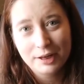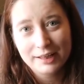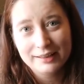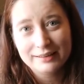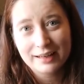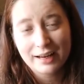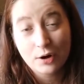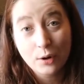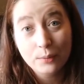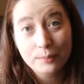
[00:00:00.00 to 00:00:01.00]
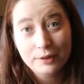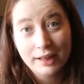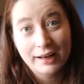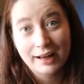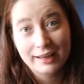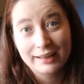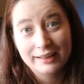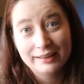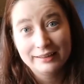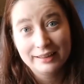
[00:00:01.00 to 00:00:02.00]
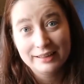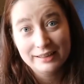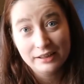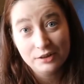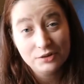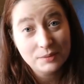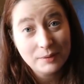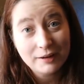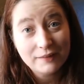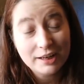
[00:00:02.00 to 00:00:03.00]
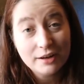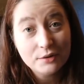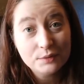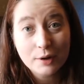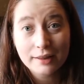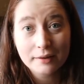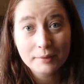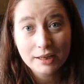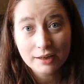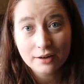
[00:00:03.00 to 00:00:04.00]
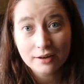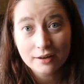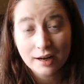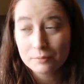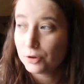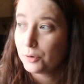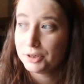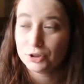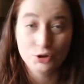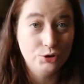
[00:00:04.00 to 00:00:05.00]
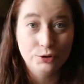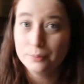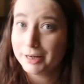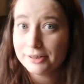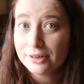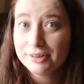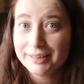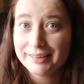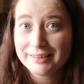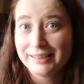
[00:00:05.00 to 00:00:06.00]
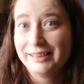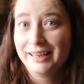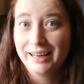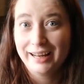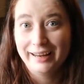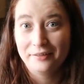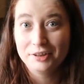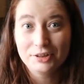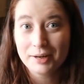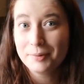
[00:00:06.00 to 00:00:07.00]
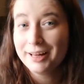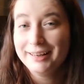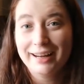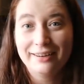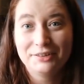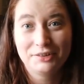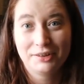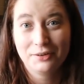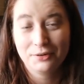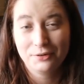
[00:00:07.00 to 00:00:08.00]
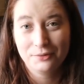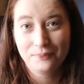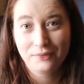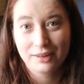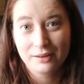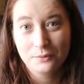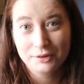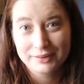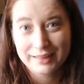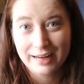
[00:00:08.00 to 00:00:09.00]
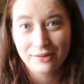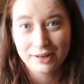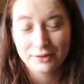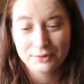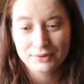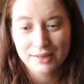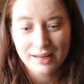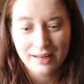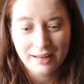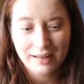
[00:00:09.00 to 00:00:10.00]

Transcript: but I hope that I can continue to make videos while I'm here. I'm going to do my darndest. I have the tripod now, so we'll see how it goes.